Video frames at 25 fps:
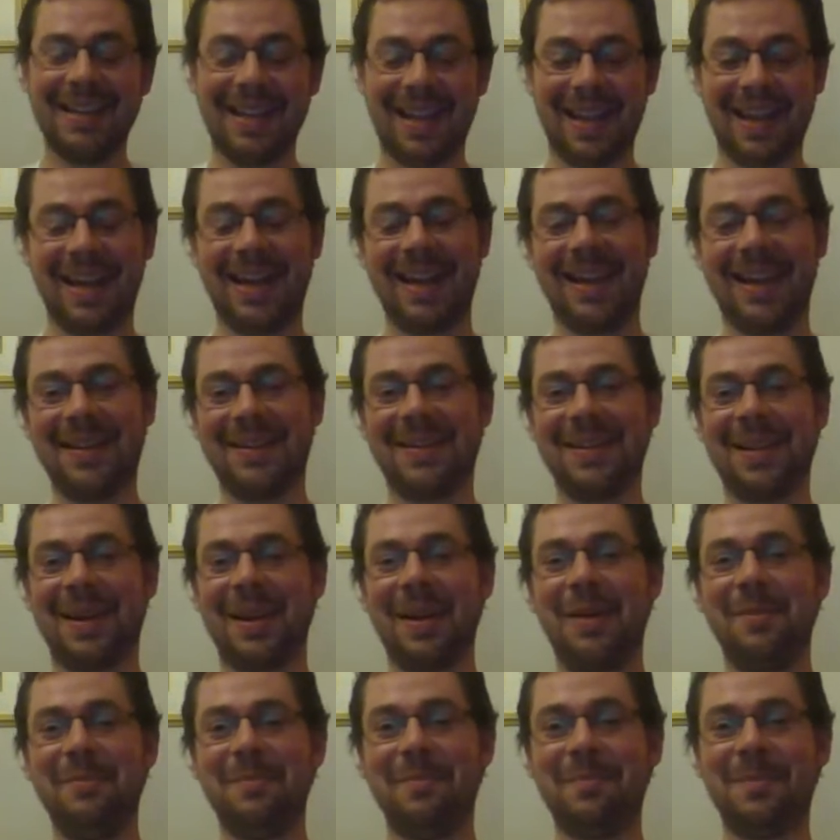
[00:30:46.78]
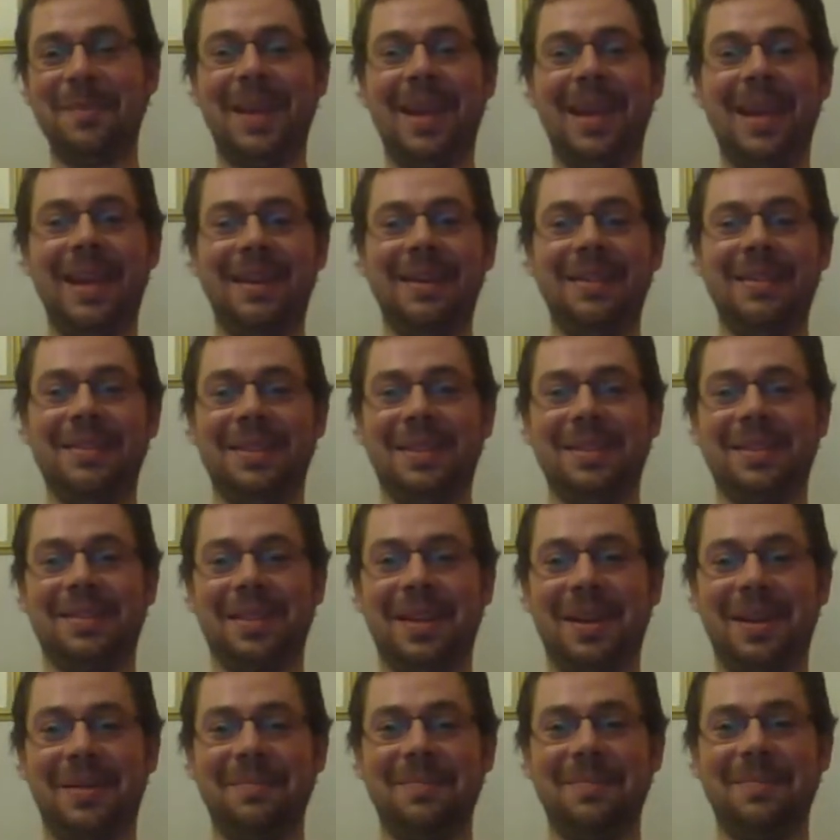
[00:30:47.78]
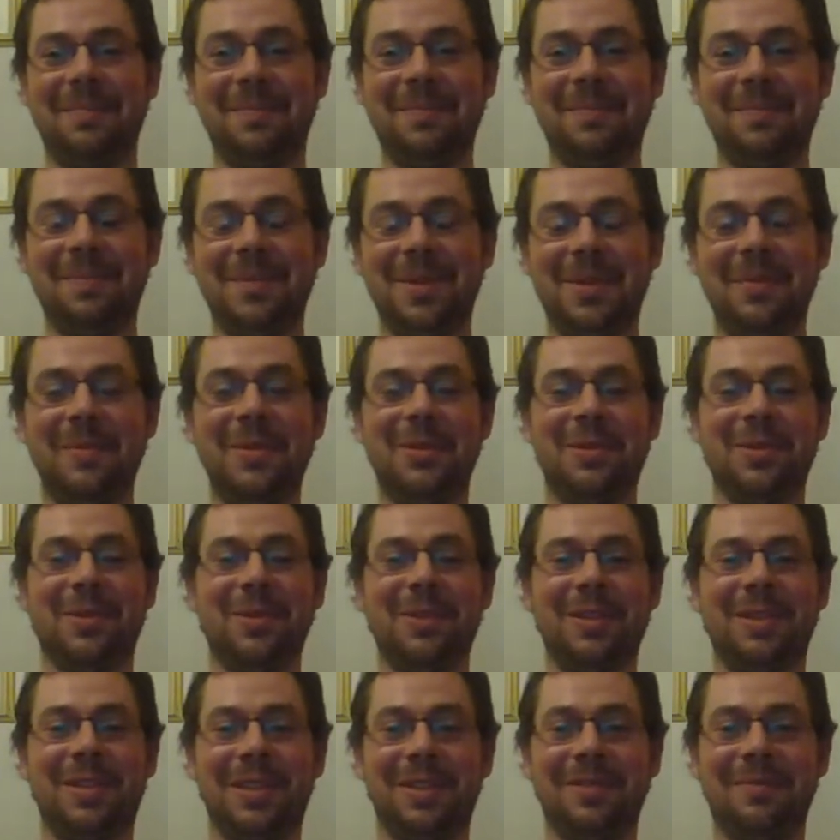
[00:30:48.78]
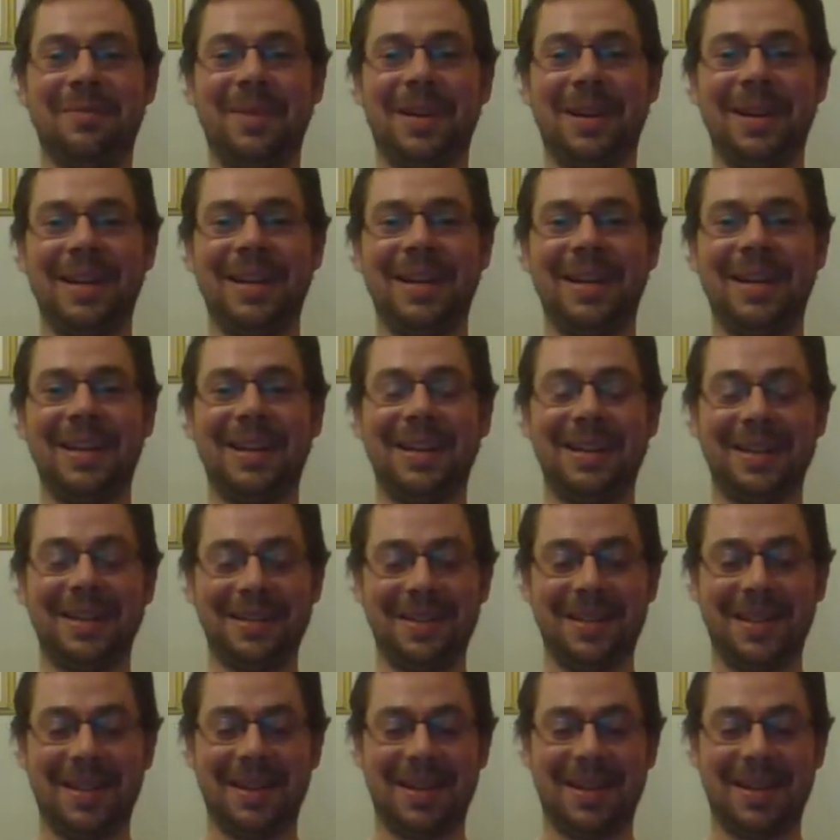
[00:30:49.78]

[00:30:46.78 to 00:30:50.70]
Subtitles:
Yeah, Ian does the majority of my